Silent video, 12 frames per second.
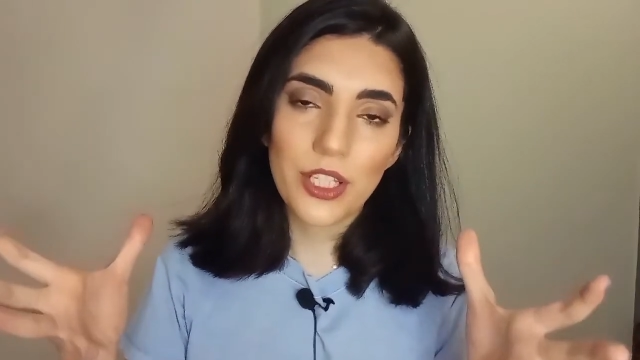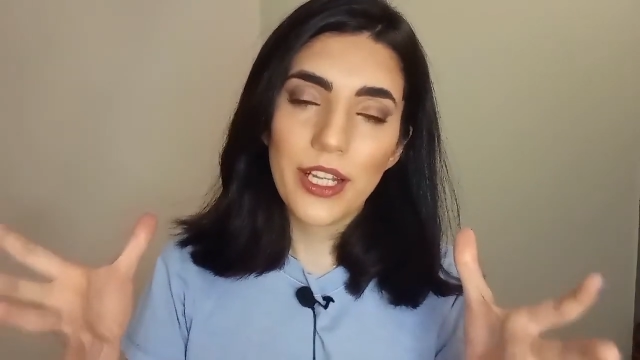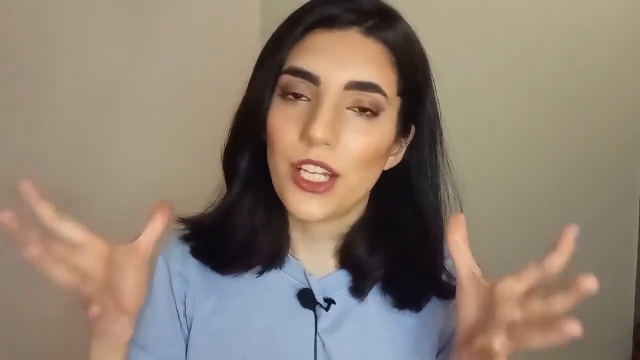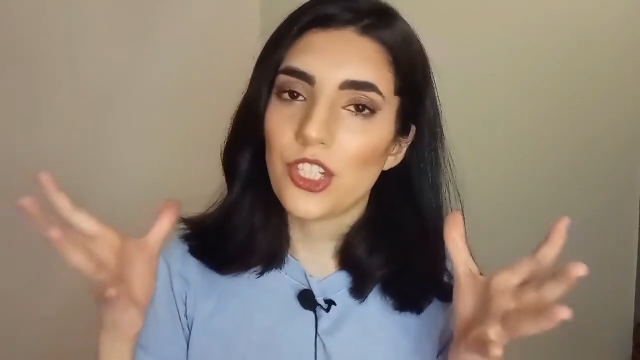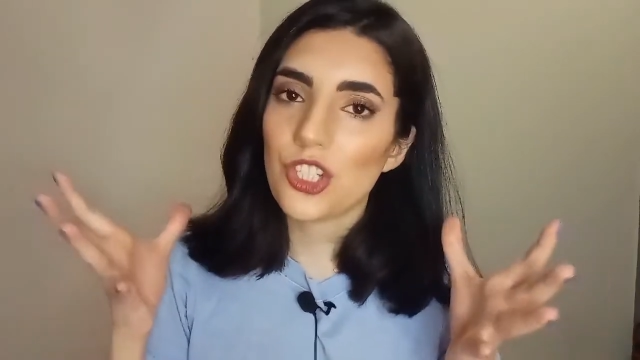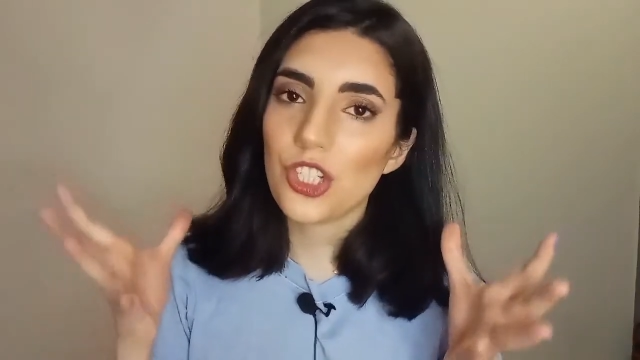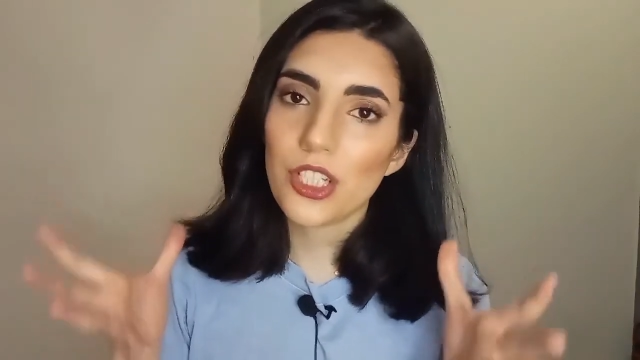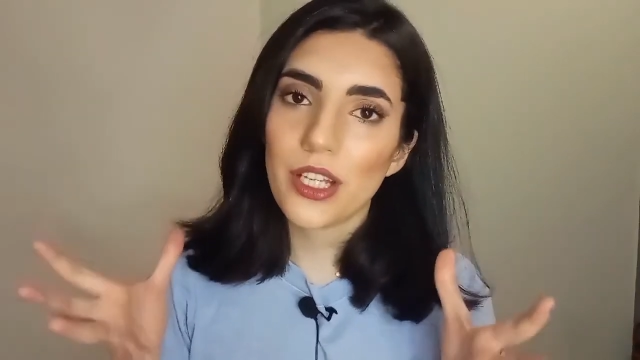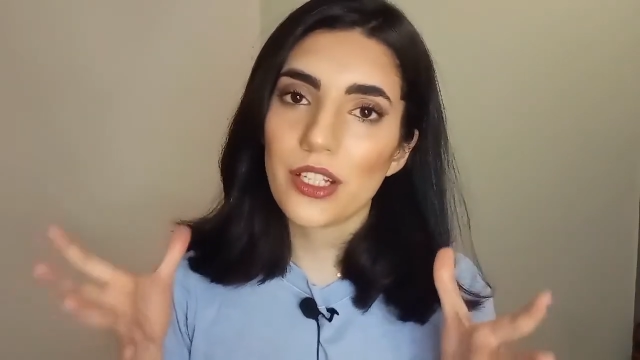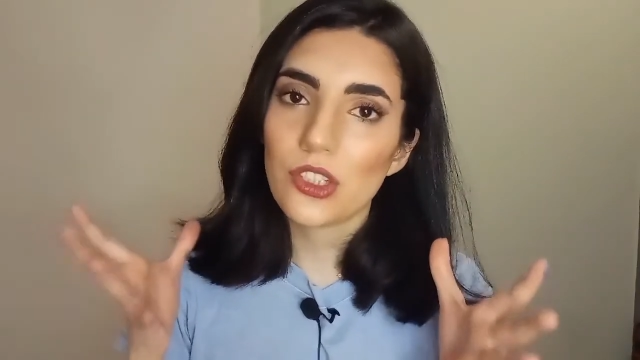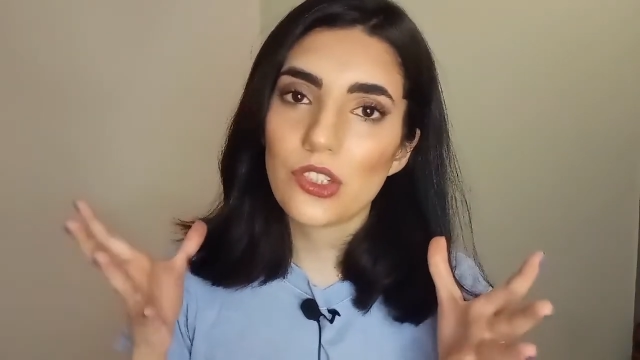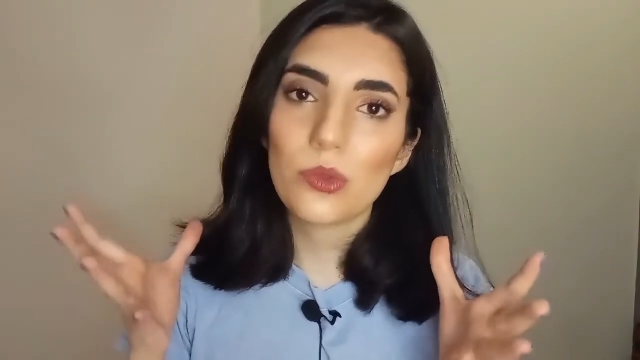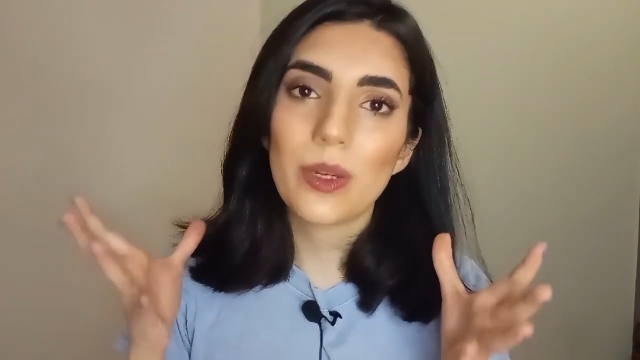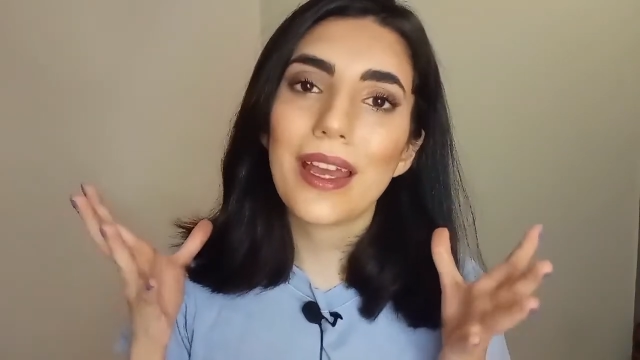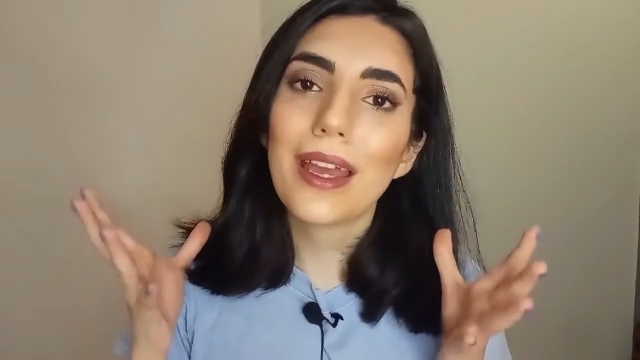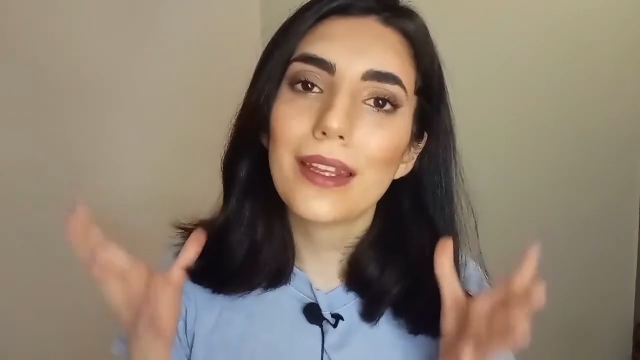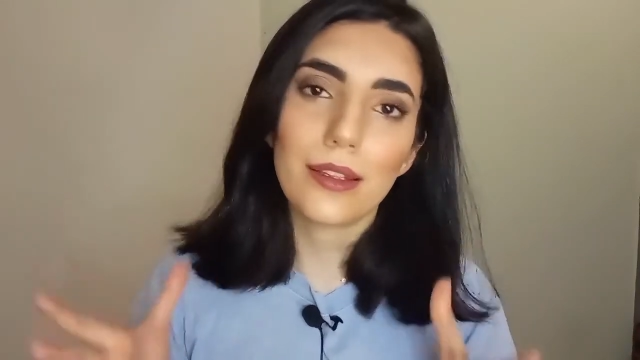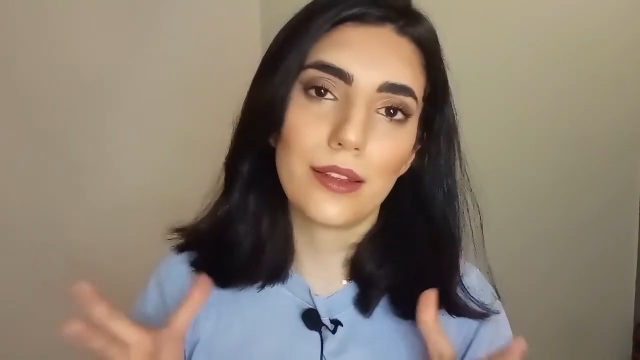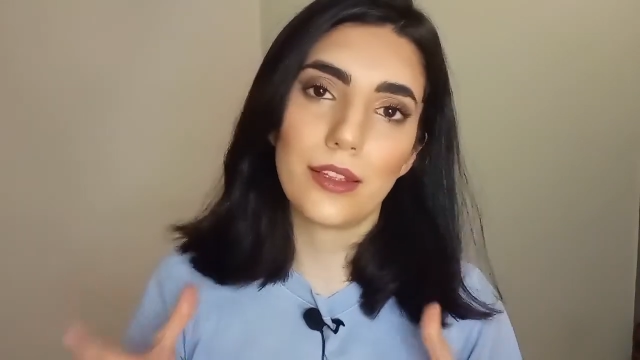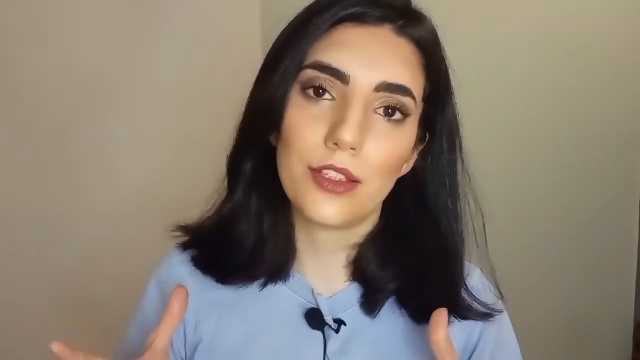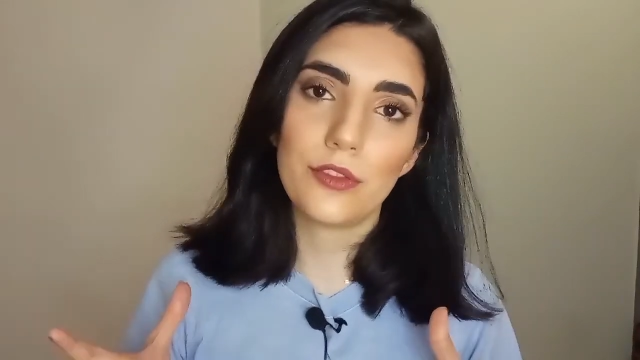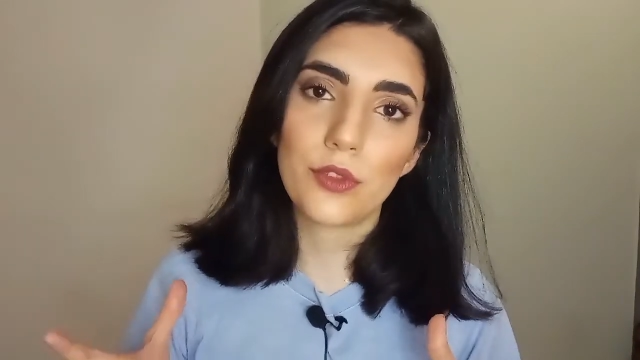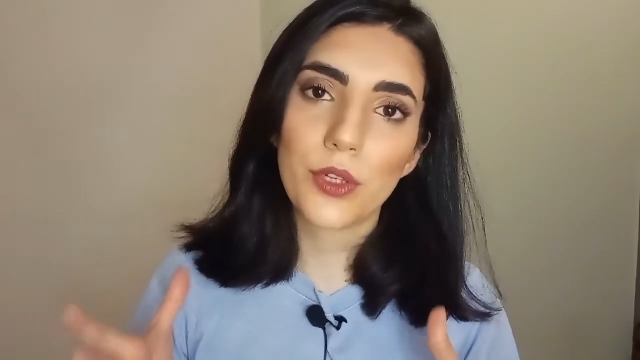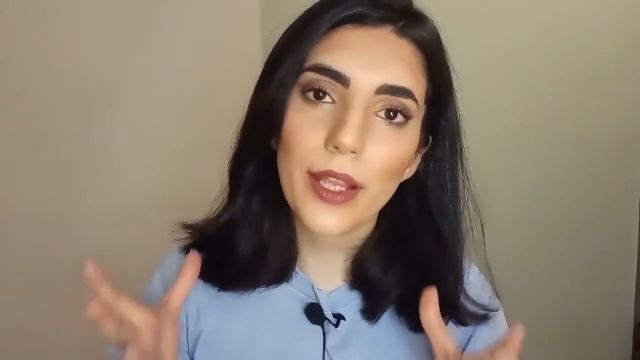and she can't do anything
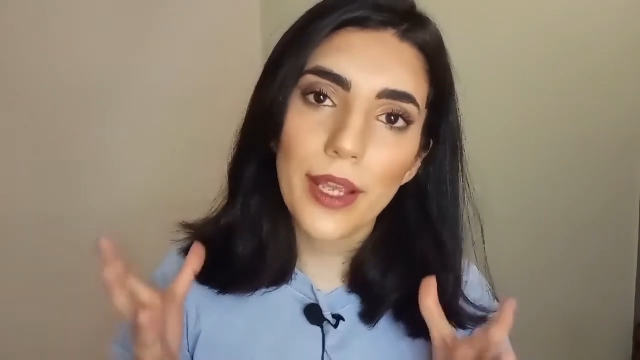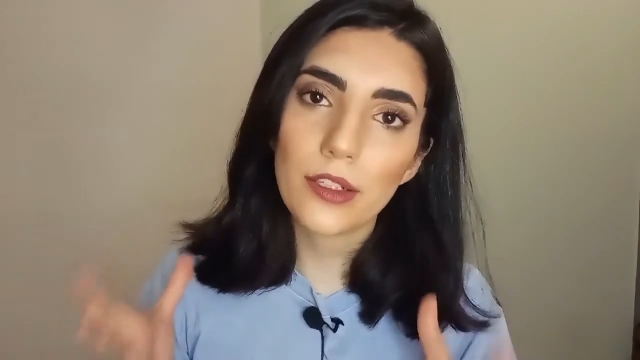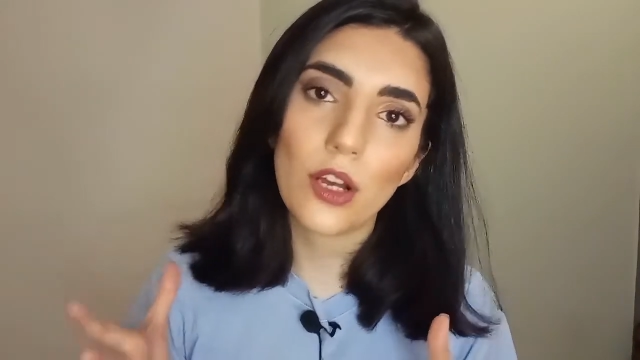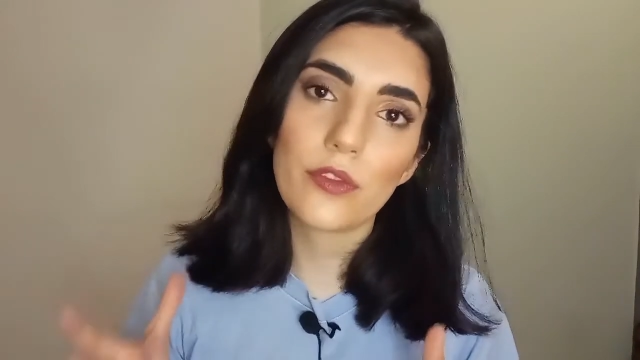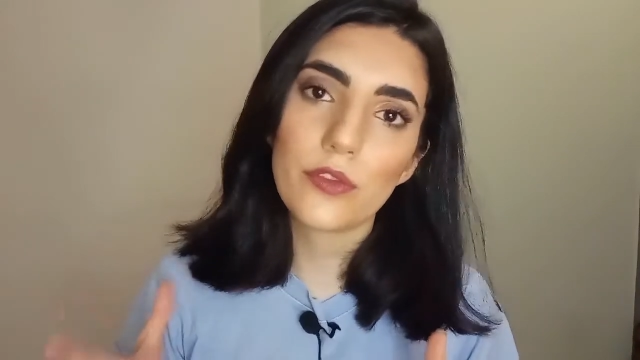for any of